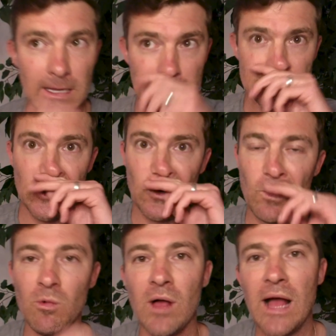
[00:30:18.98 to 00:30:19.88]
So,
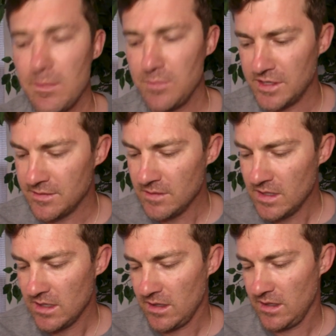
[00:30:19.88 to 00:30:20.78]
what will happen
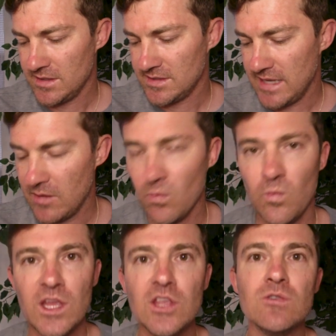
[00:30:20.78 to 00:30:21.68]
is that
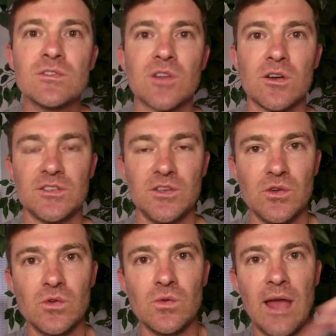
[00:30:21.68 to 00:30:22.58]
when you start
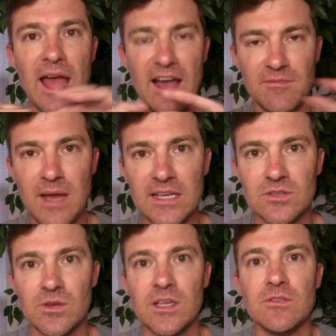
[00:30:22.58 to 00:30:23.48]
to have
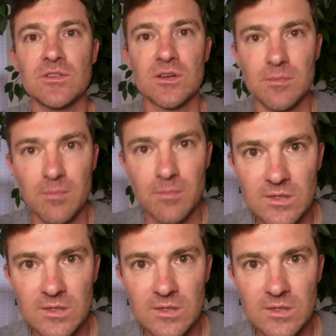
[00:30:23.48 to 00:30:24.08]
mastery and you start to